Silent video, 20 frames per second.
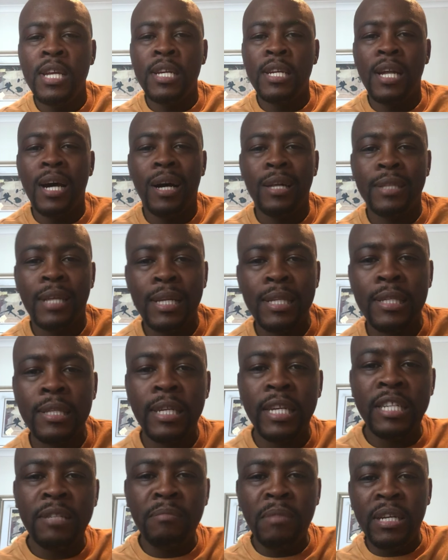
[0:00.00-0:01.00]
Now that
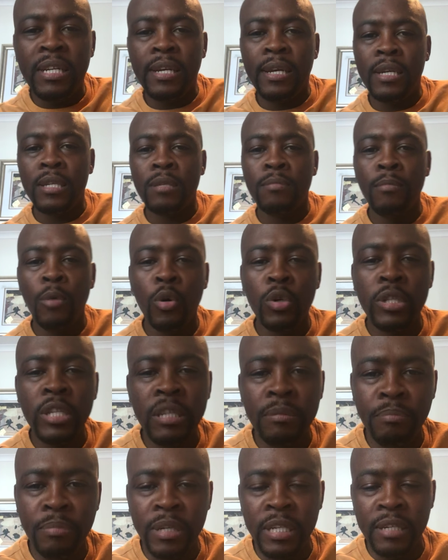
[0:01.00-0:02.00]
statement has mostly
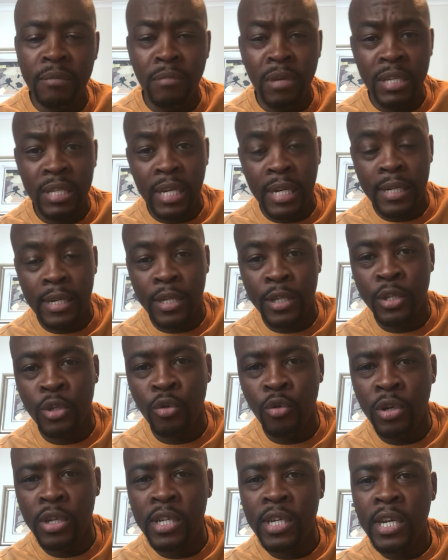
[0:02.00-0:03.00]
been
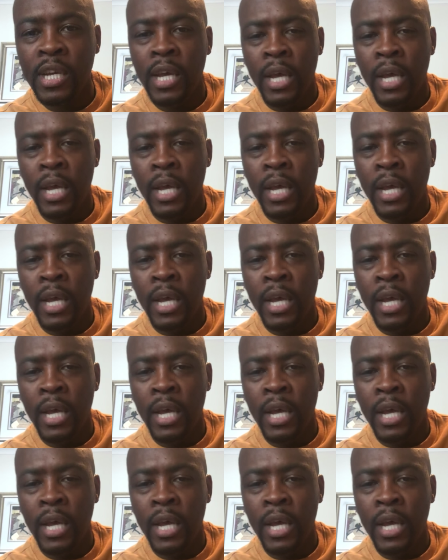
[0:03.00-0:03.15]
misunderstood